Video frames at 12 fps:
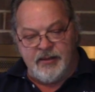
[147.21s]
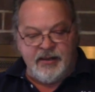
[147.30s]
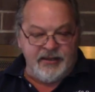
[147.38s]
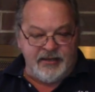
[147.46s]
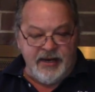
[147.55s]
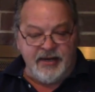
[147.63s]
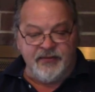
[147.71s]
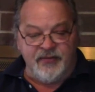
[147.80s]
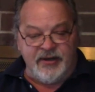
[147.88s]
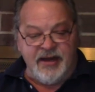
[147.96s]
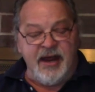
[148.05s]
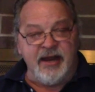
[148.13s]
the end of
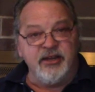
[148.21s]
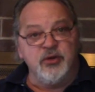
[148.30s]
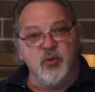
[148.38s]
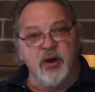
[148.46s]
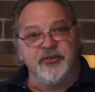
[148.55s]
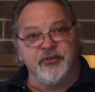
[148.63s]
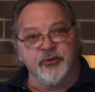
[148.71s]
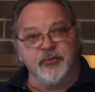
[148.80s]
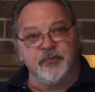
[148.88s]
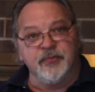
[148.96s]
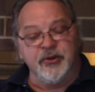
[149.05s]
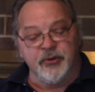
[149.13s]
the day, you want your
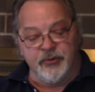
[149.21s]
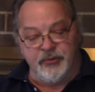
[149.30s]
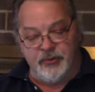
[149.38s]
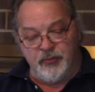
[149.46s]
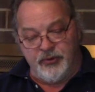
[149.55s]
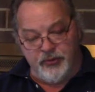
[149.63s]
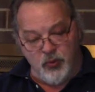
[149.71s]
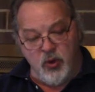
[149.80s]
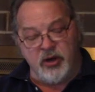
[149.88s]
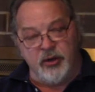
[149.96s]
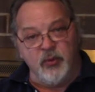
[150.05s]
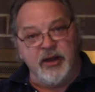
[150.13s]
when you're
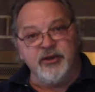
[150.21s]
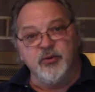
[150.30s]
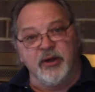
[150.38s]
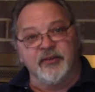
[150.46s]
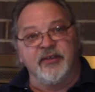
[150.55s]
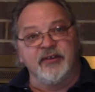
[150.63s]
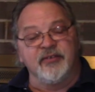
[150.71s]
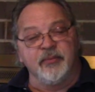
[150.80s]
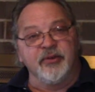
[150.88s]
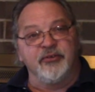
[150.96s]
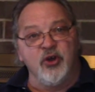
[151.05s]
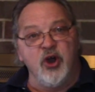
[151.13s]
walking away and you want to say
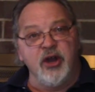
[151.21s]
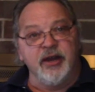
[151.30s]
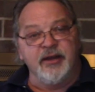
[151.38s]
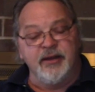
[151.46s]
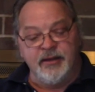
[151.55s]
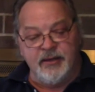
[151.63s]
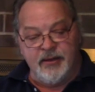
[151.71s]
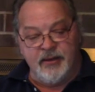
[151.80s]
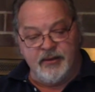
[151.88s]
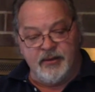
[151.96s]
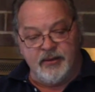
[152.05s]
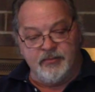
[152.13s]
something's haunted,
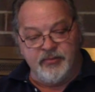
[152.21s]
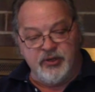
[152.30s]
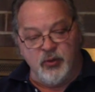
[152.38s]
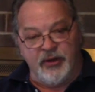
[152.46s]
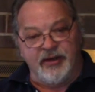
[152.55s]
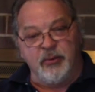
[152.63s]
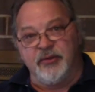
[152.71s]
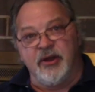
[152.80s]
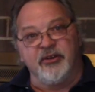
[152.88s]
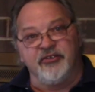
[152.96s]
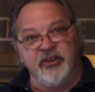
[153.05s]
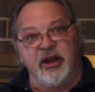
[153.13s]
you want that
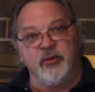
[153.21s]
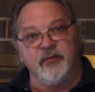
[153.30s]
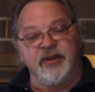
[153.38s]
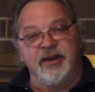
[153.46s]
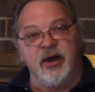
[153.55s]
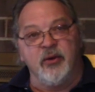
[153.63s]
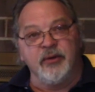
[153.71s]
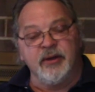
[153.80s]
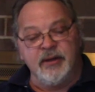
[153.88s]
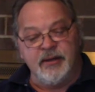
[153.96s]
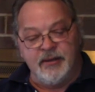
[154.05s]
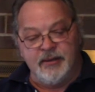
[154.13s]
without a shadow of a doubt.
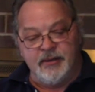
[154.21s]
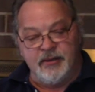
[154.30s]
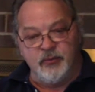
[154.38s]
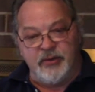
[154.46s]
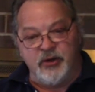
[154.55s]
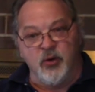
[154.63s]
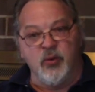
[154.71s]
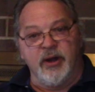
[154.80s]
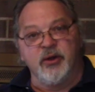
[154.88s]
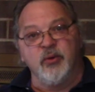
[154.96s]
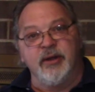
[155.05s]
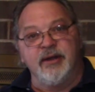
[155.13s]
We don't
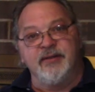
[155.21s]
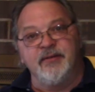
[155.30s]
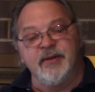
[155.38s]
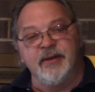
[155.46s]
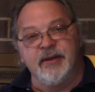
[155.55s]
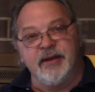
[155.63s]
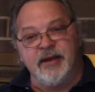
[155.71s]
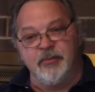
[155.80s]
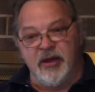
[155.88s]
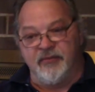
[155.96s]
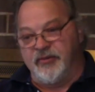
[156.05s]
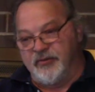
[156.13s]
want to go in and the
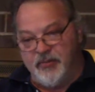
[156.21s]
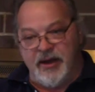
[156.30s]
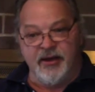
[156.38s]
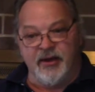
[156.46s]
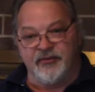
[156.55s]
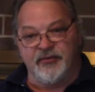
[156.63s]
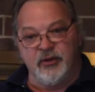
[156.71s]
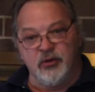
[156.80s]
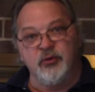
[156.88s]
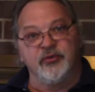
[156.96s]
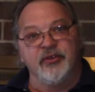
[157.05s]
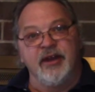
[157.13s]
EMF has made us
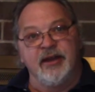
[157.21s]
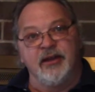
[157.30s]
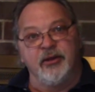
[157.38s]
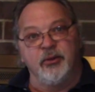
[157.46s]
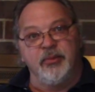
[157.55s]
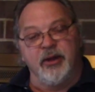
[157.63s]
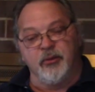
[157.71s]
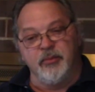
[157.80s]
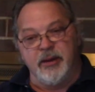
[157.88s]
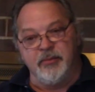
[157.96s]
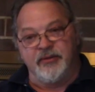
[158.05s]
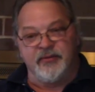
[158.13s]
hallucinate a little bit, or
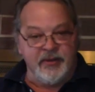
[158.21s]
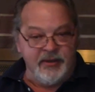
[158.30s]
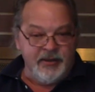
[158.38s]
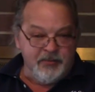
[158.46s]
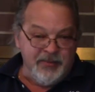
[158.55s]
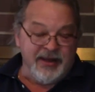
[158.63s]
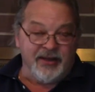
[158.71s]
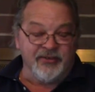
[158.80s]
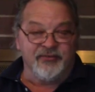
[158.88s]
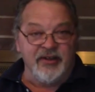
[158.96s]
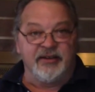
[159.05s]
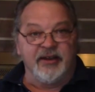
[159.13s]
maybe it's make
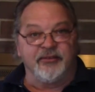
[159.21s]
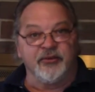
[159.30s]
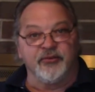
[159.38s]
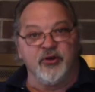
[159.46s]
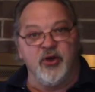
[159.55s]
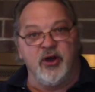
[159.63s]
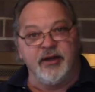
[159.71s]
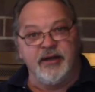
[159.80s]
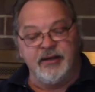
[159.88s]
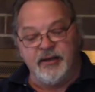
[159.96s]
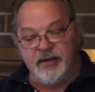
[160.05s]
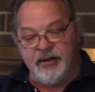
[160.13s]
us think that there's a
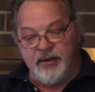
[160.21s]
haunting.